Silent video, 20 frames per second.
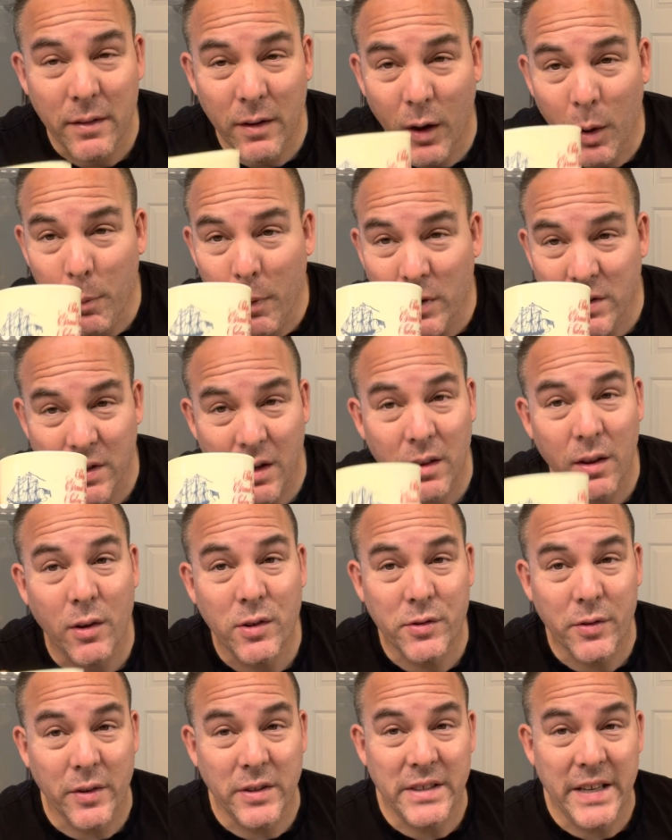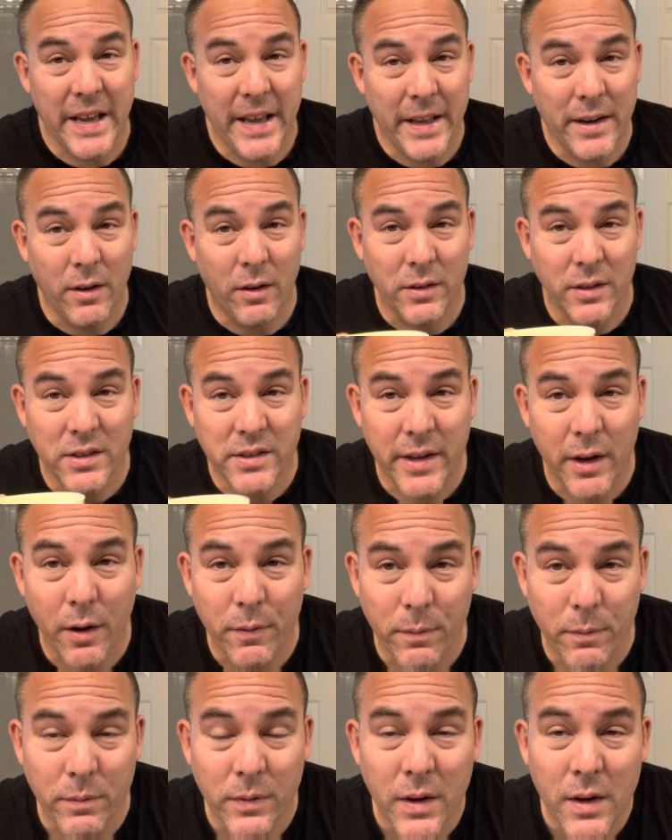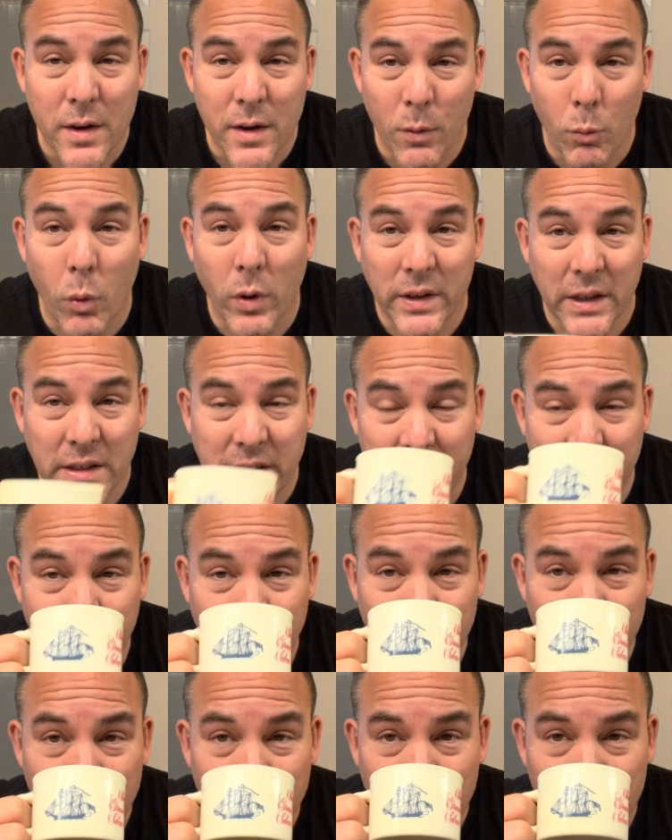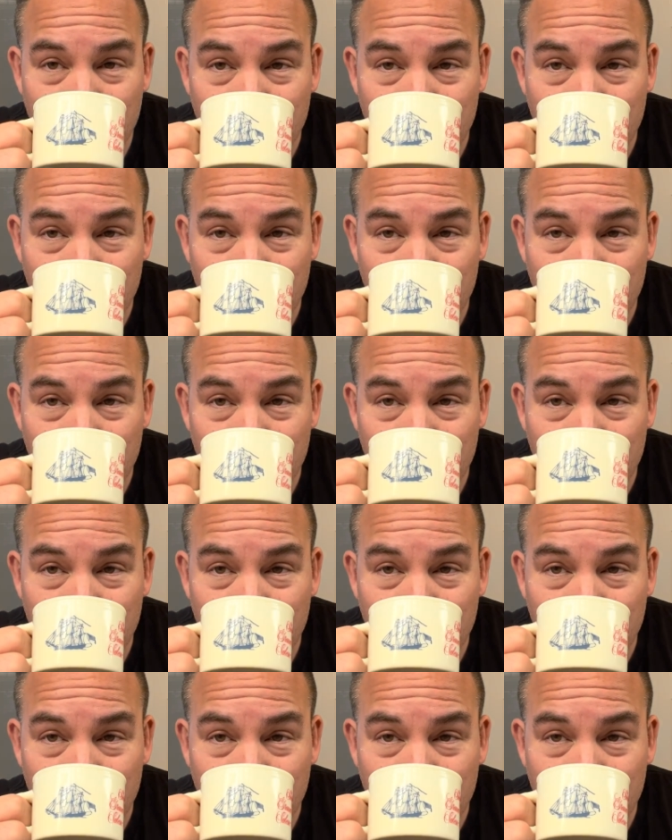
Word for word: almost close to a 10 on a scale from 1 to 10.